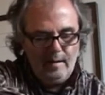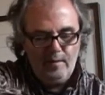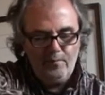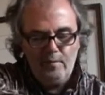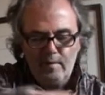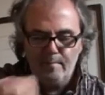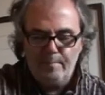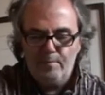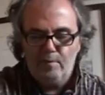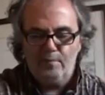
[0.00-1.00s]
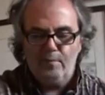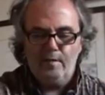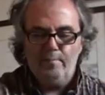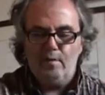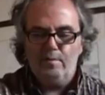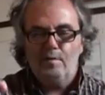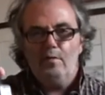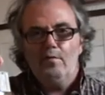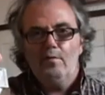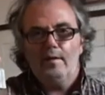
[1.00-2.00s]
If you look at the beautiful little bottles, they
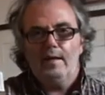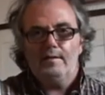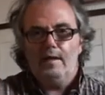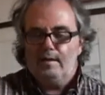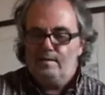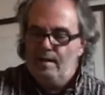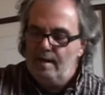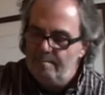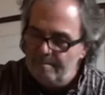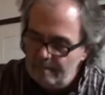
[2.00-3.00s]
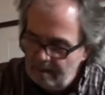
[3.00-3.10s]
all look the exact same.